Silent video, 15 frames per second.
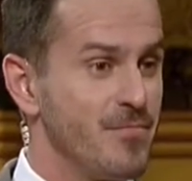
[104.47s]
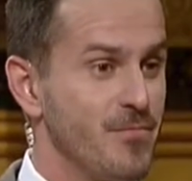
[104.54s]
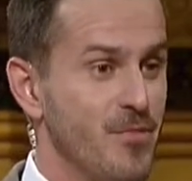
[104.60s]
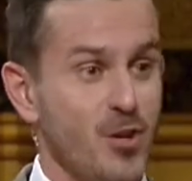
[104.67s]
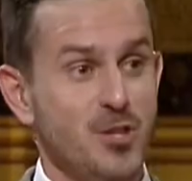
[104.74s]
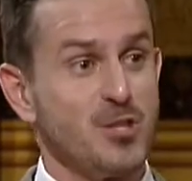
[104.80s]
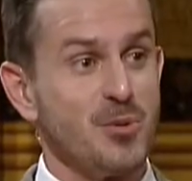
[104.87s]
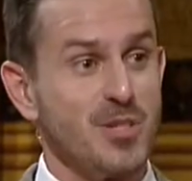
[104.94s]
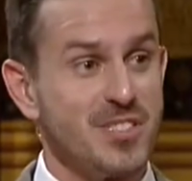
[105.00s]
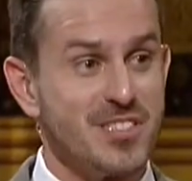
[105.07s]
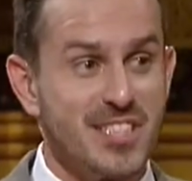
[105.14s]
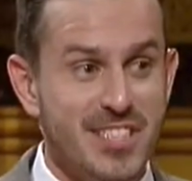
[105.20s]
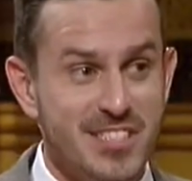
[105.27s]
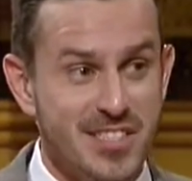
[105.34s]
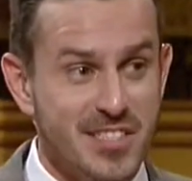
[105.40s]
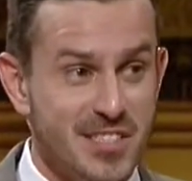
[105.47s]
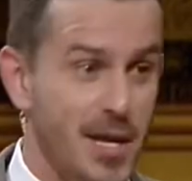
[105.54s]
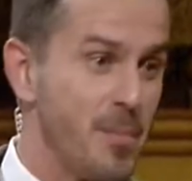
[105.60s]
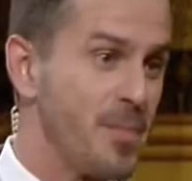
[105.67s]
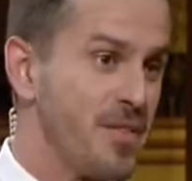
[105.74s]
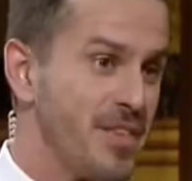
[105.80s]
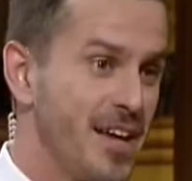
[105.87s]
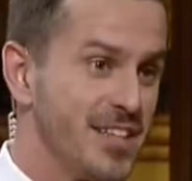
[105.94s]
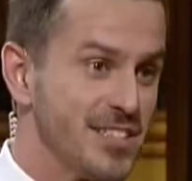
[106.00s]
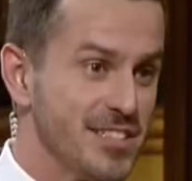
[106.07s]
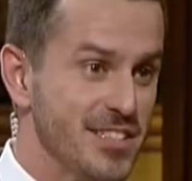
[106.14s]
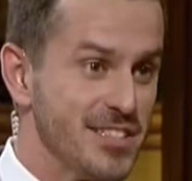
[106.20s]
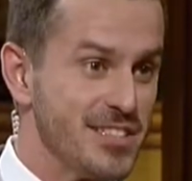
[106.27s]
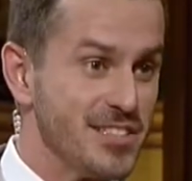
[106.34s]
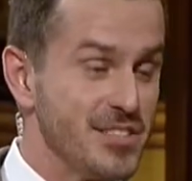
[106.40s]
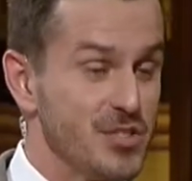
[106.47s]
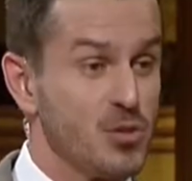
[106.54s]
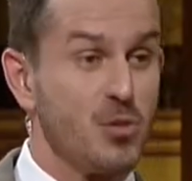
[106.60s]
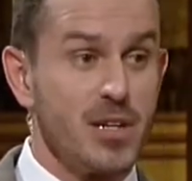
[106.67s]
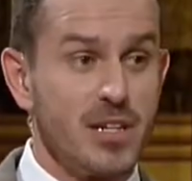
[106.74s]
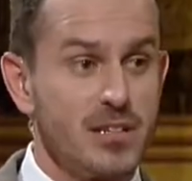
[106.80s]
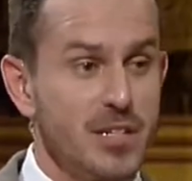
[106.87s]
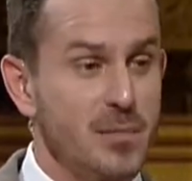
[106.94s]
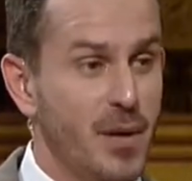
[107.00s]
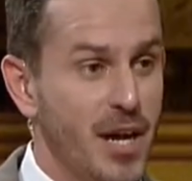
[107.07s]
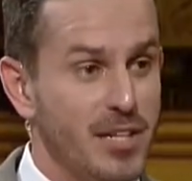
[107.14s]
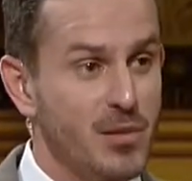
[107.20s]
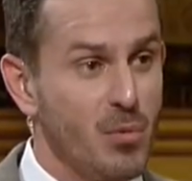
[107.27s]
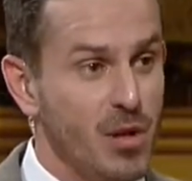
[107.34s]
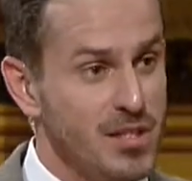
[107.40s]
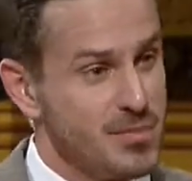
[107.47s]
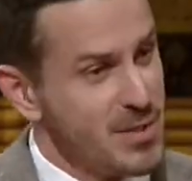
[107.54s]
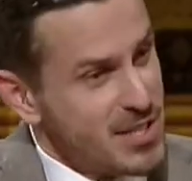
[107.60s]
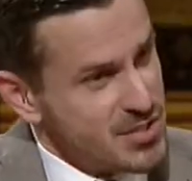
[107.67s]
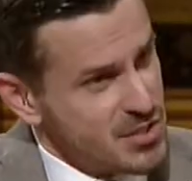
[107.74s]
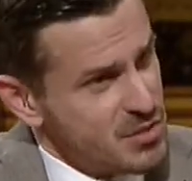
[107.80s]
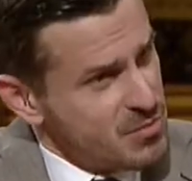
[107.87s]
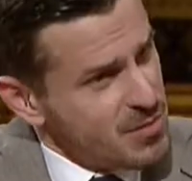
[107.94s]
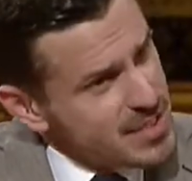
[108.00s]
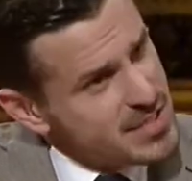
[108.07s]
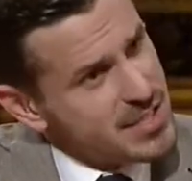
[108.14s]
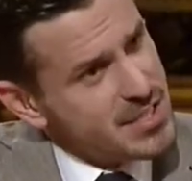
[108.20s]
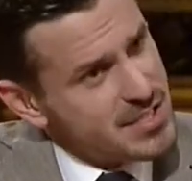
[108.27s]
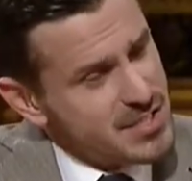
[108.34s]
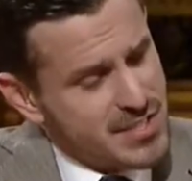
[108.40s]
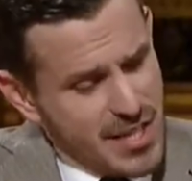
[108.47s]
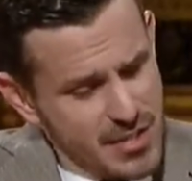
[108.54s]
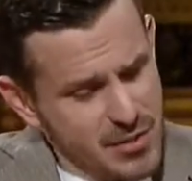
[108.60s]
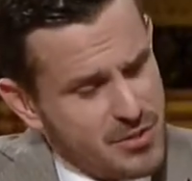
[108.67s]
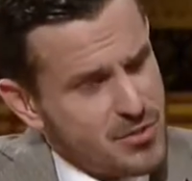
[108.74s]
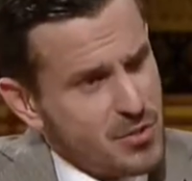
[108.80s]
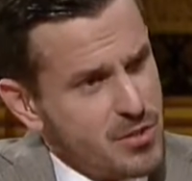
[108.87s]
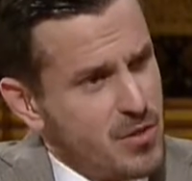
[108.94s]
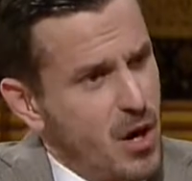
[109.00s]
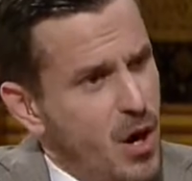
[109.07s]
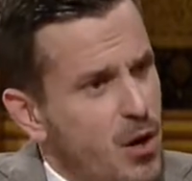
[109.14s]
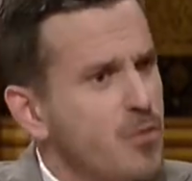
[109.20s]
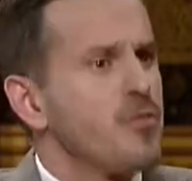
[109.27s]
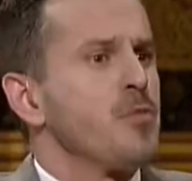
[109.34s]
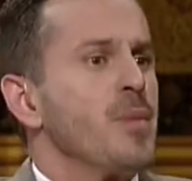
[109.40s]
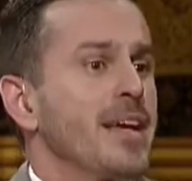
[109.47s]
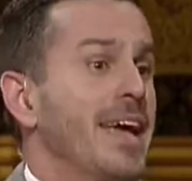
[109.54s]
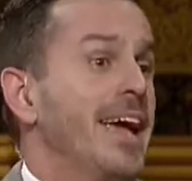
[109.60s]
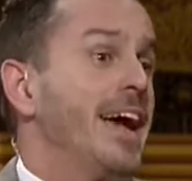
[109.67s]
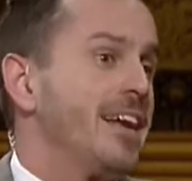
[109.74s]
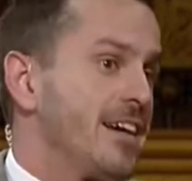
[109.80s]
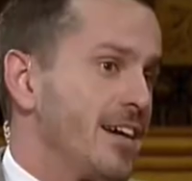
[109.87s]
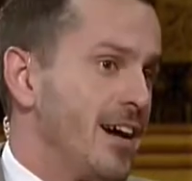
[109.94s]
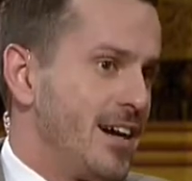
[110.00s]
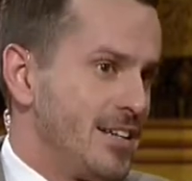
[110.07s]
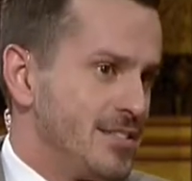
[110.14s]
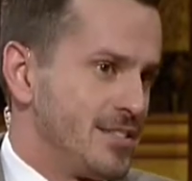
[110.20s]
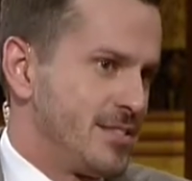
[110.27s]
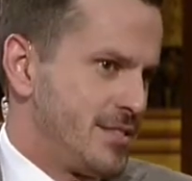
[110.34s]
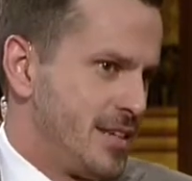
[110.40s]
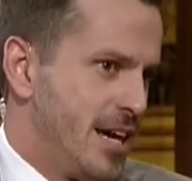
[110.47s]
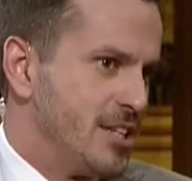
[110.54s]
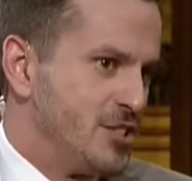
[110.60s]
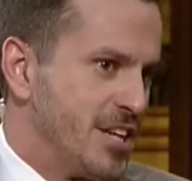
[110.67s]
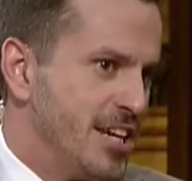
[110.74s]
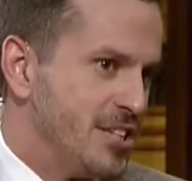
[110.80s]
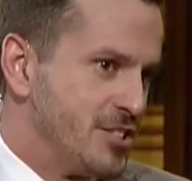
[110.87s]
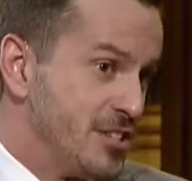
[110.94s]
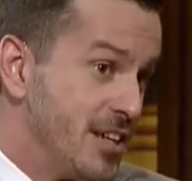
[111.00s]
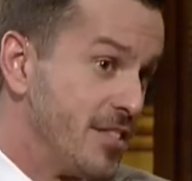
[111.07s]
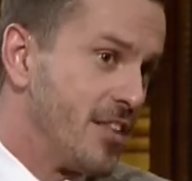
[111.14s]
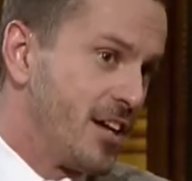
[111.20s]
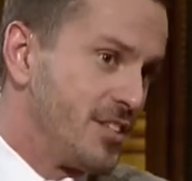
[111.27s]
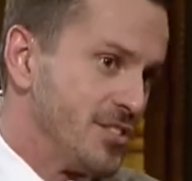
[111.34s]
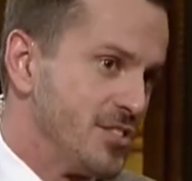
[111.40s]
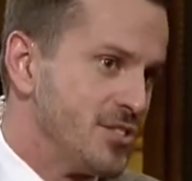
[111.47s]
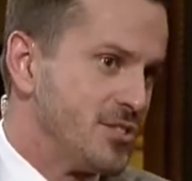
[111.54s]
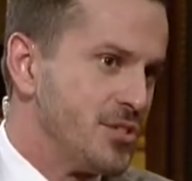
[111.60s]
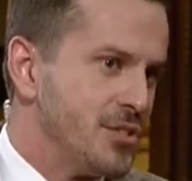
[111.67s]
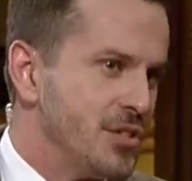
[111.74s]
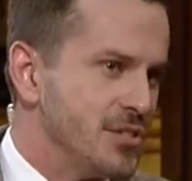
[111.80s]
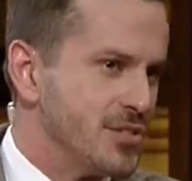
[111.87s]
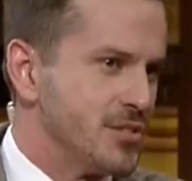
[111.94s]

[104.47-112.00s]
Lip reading: virtuous citizens, empathetic citizens, critically minded ones? Because the risk is that you sort of over-mechanize education and thus the students.